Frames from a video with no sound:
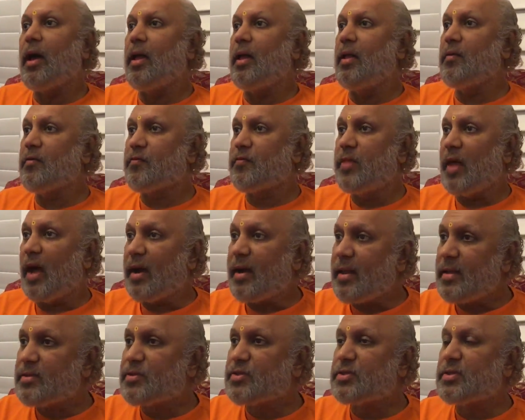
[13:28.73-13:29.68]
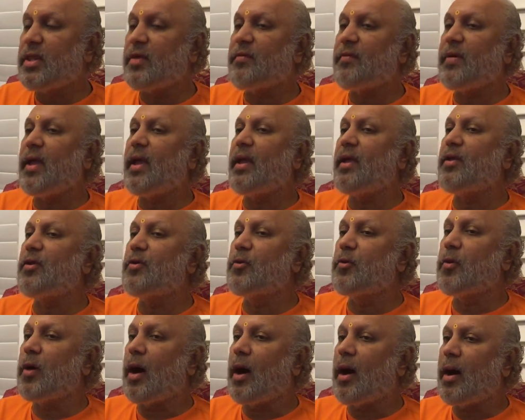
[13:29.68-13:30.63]
If that is the way
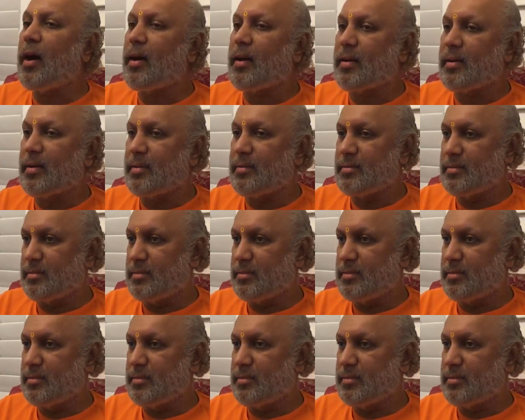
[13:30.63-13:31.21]
you are